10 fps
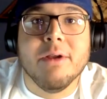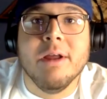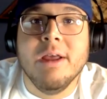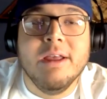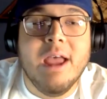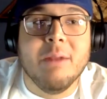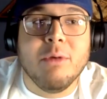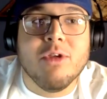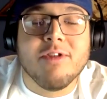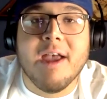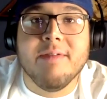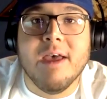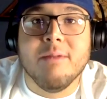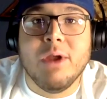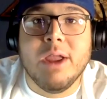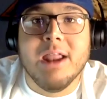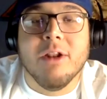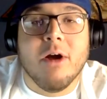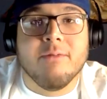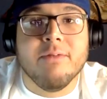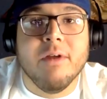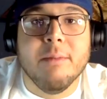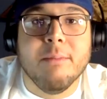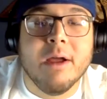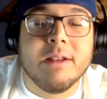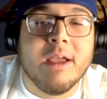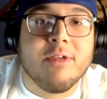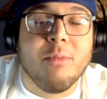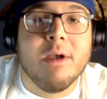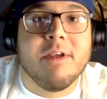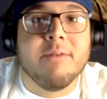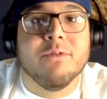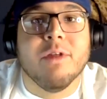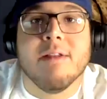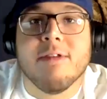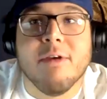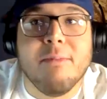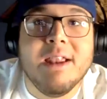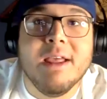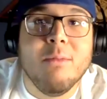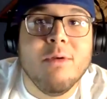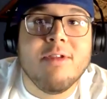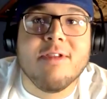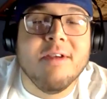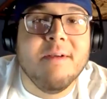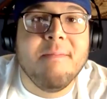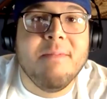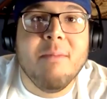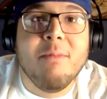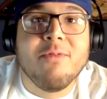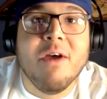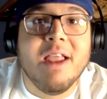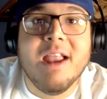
And we just had that. We hit it off podcast wise after that. So man, it was fun.